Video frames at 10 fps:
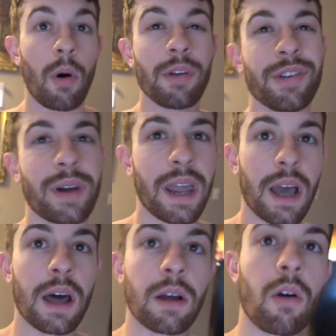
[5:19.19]
I'm also
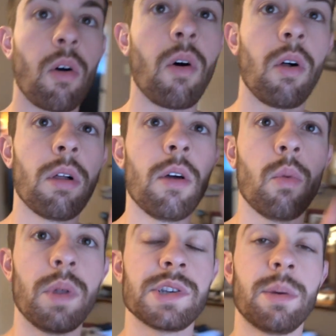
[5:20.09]
getting on a call
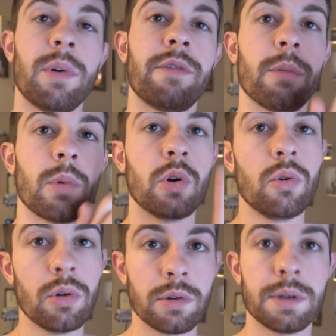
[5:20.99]
with someone from Google